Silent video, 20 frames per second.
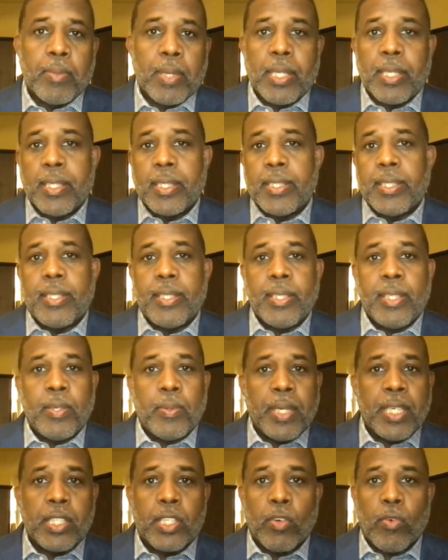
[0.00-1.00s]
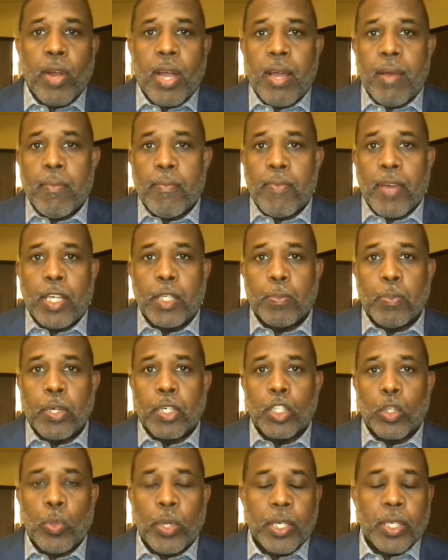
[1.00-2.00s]
whether it's, you know, Instagram,
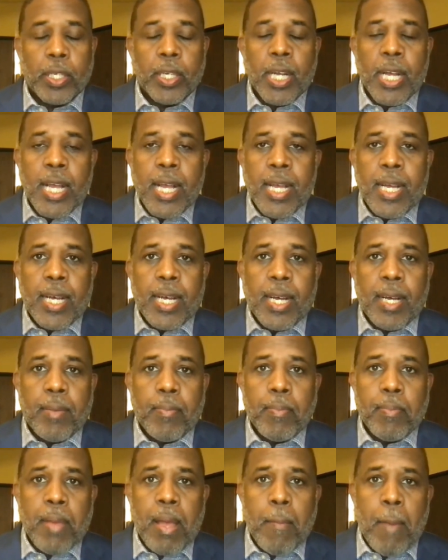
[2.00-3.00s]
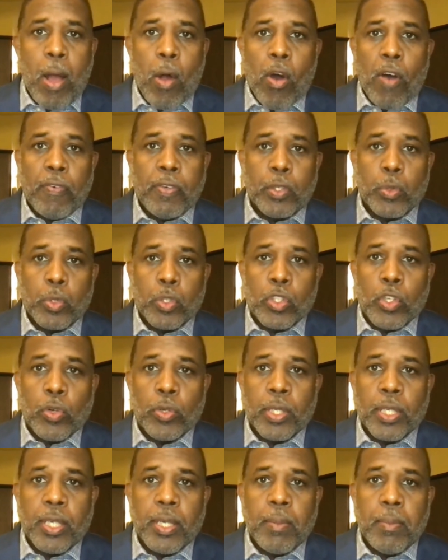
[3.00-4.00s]
Facebook, Twitter, and my office will
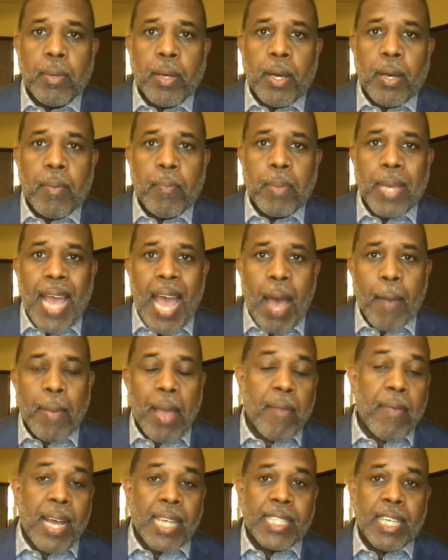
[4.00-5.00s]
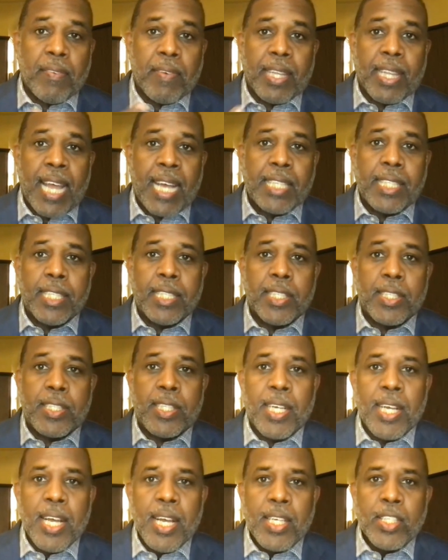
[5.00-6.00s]
certainly be happy. I actually have a
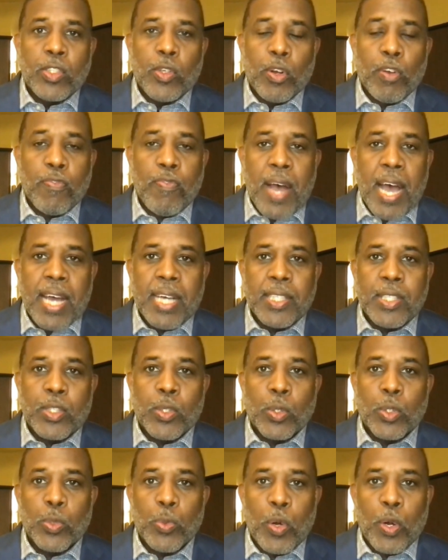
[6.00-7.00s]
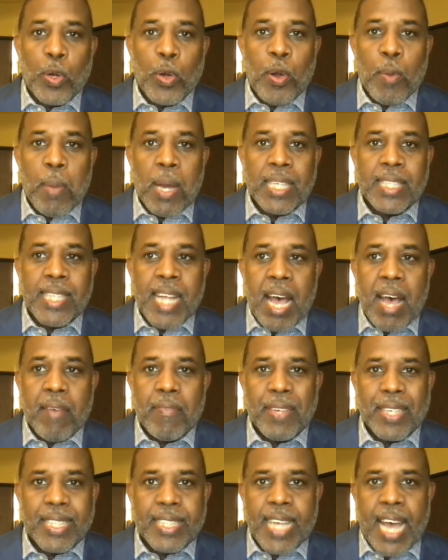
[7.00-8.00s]
licensed, certified social worker on my
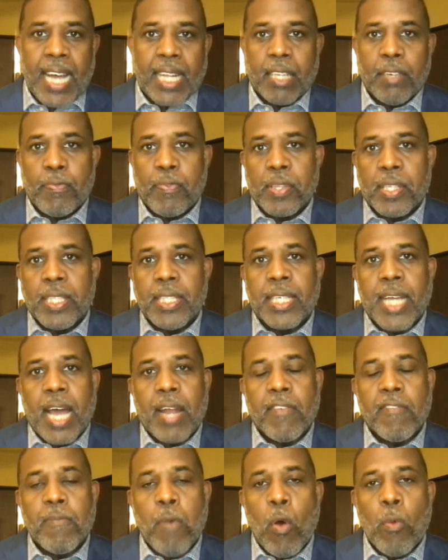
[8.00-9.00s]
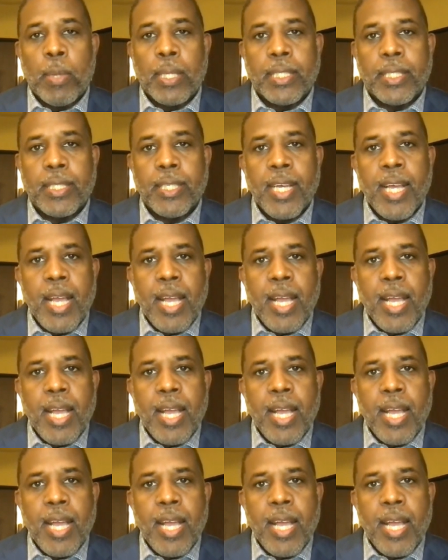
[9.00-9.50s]
staff exactly for these kind of moments.